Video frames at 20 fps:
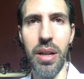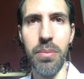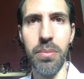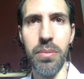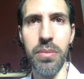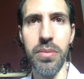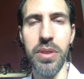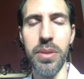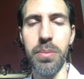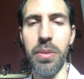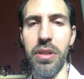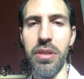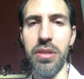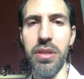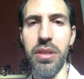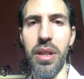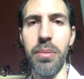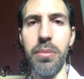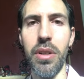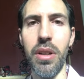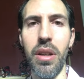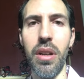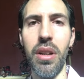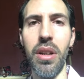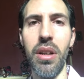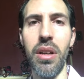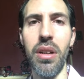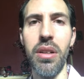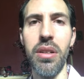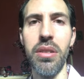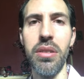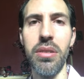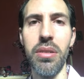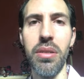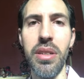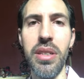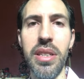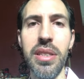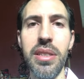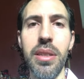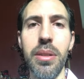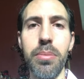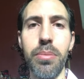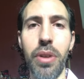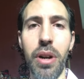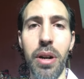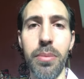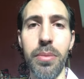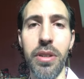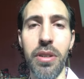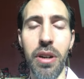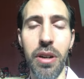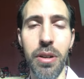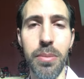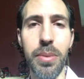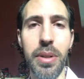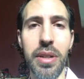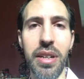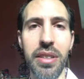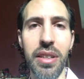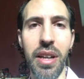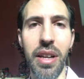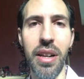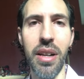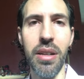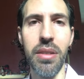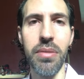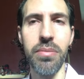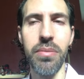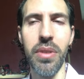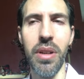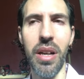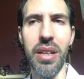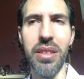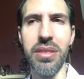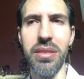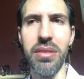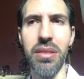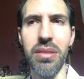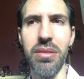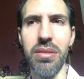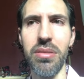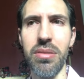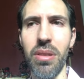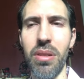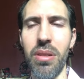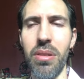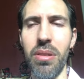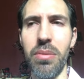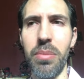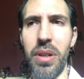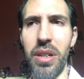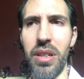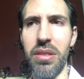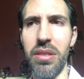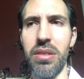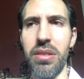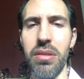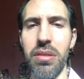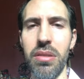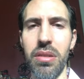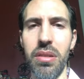spiritual name, Sri Nitya Brahmagarbha Ananda, has so much